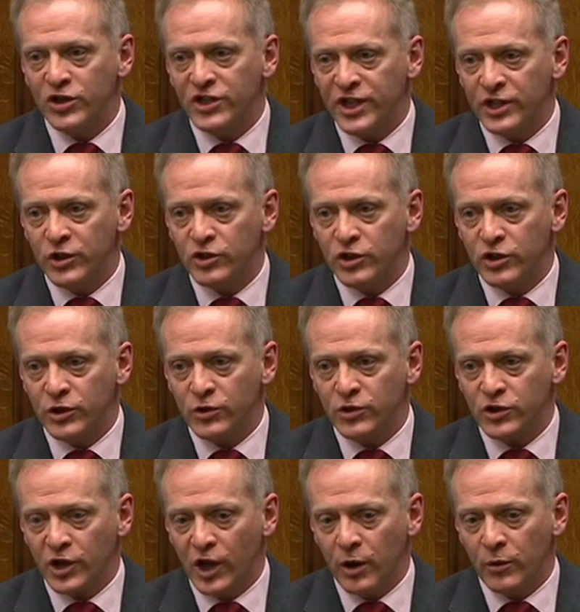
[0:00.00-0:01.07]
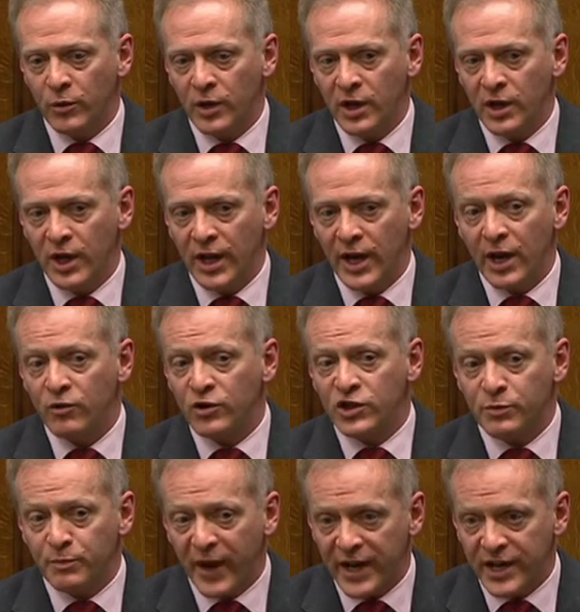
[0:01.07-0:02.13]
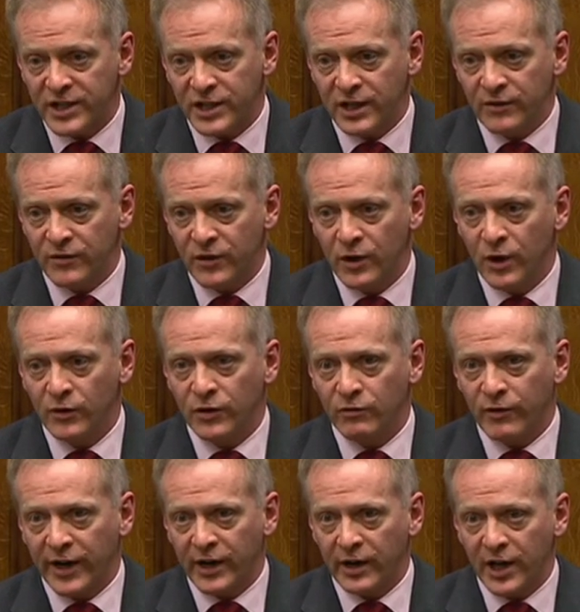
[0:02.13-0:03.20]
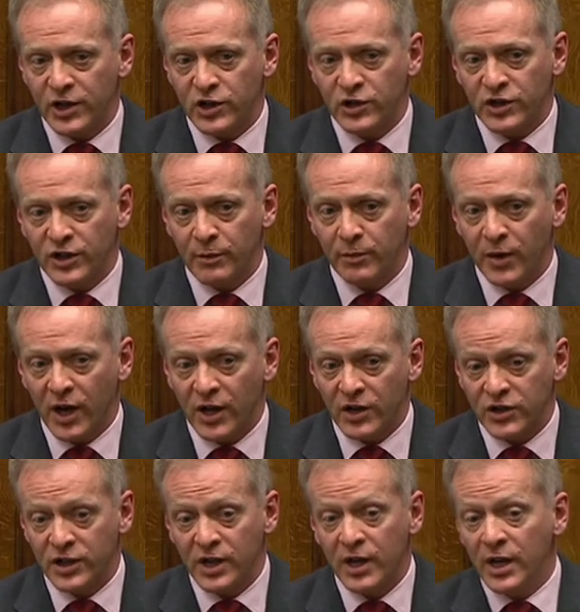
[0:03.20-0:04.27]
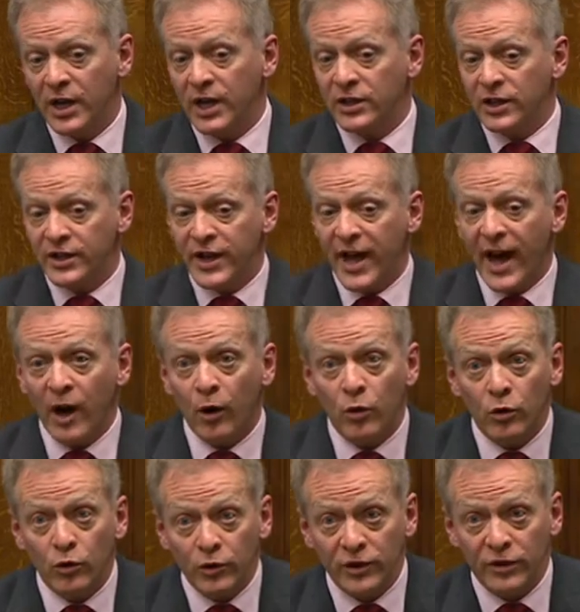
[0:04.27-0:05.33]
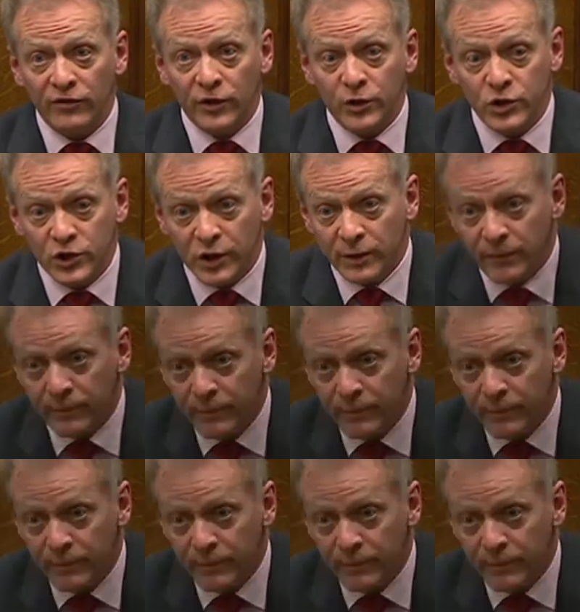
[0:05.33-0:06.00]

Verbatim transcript: continue to do so, irrespective of the regulations that are passed either now or in the future.